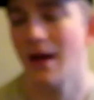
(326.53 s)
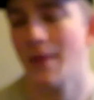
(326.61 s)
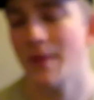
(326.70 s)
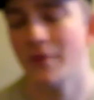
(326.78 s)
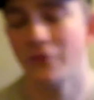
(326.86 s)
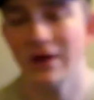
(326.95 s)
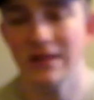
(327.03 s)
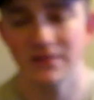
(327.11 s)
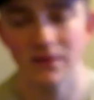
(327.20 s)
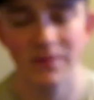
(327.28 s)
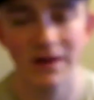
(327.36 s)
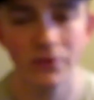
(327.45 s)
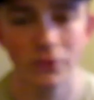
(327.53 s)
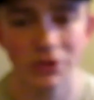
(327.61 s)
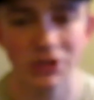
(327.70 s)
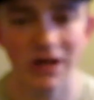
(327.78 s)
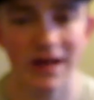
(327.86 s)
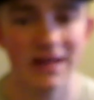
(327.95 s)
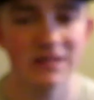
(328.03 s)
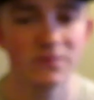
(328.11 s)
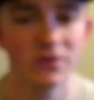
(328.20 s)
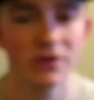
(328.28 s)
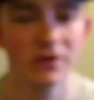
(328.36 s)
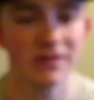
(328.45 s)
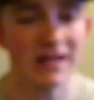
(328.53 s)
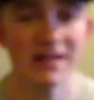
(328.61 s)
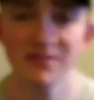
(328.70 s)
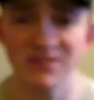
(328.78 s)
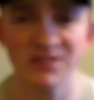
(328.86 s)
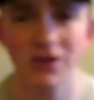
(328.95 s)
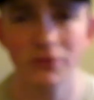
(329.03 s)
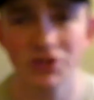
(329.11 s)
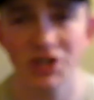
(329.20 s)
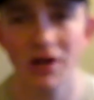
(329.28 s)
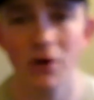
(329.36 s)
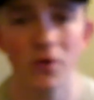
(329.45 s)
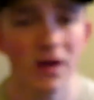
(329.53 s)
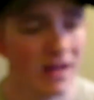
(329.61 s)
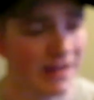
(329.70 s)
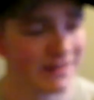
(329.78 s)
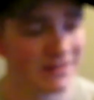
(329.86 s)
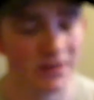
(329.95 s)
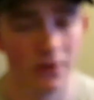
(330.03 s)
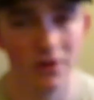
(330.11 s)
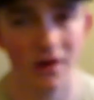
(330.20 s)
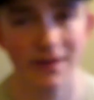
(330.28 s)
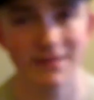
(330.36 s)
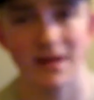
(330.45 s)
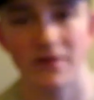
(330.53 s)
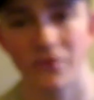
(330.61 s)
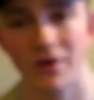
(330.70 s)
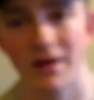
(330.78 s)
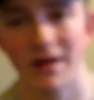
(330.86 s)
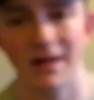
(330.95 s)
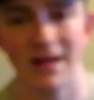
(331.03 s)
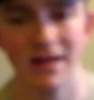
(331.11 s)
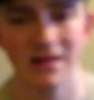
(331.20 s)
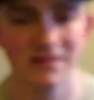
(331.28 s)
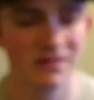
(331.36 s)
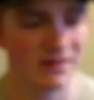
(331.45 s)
And then the reason I picked Norton Shat is because he is just so chill, he is so kind to everyone, and he is